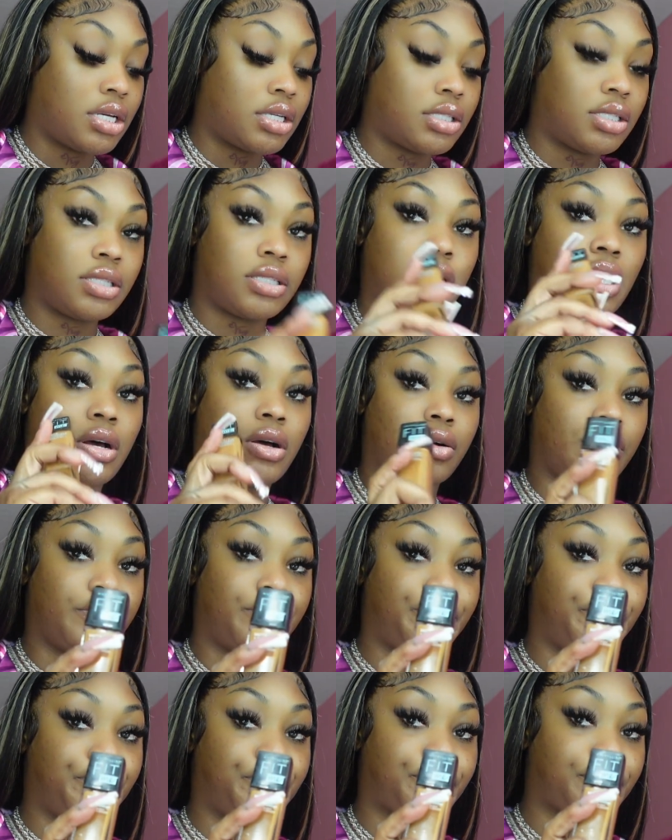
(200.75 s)
So
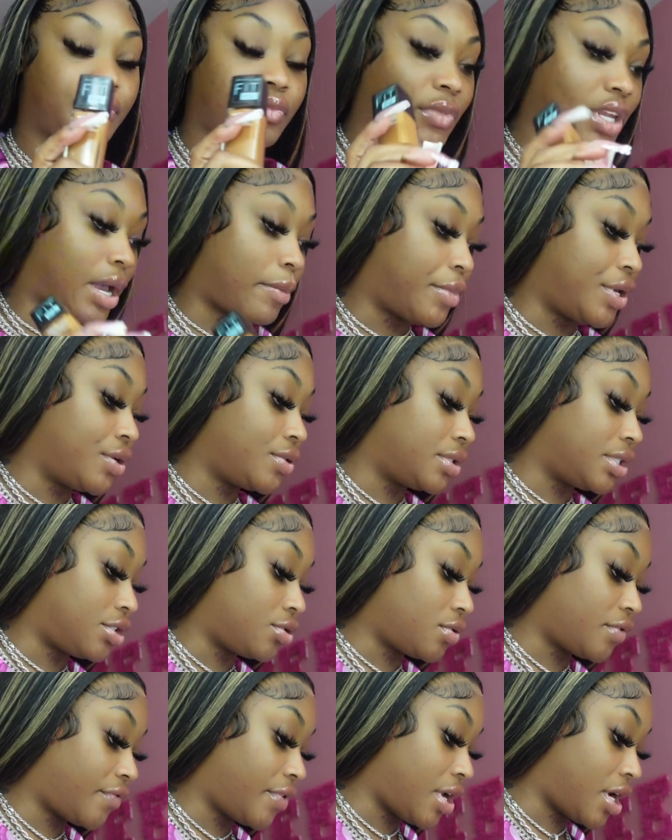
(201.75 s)
I'm gonna use
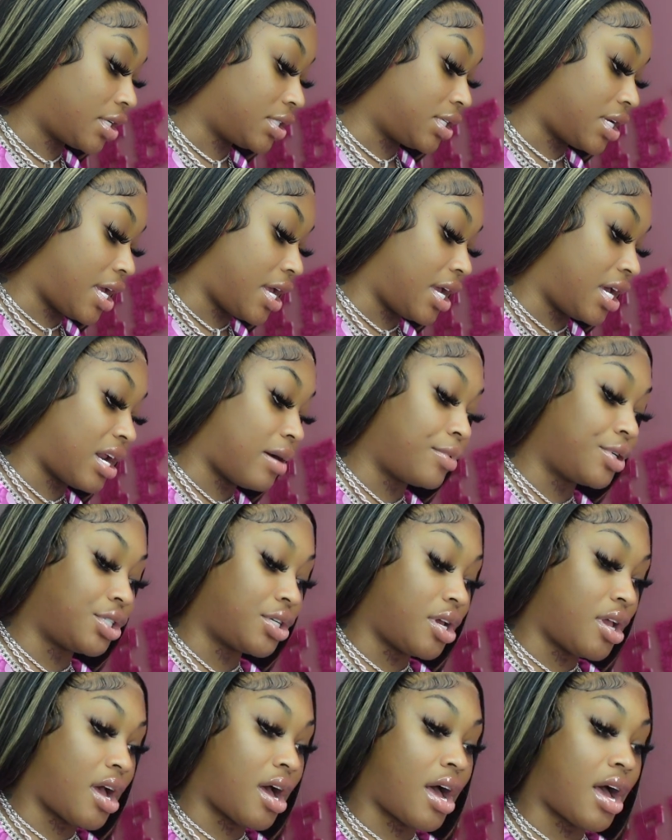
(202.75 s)
this one for y'all today, and I'm gonna
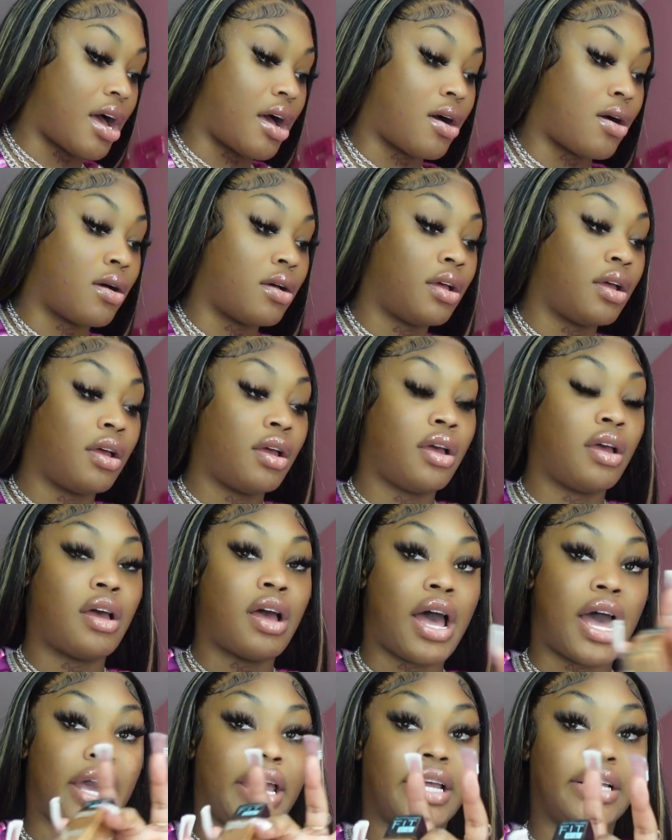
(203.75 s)
show y'all how
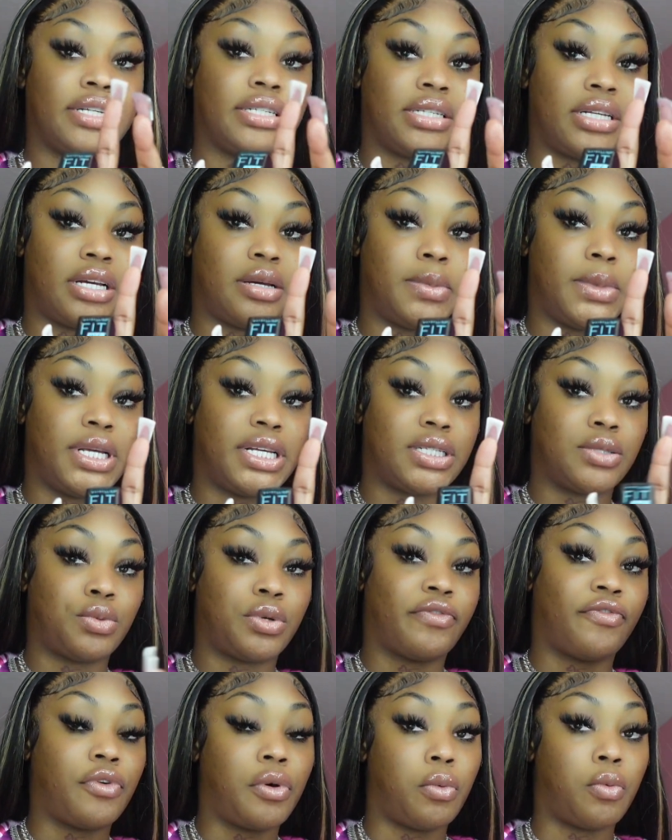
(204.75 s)
I can sub this
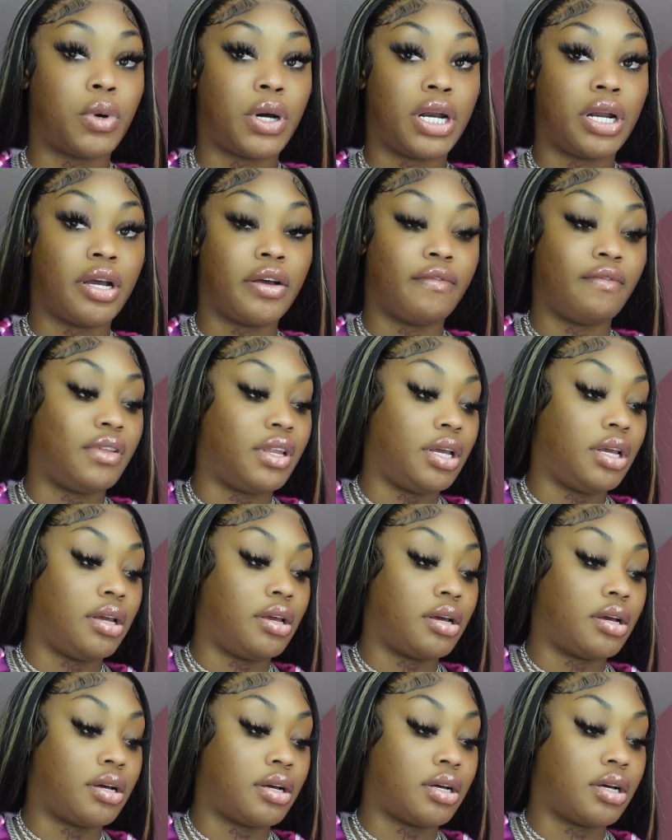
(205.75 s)
one for one of the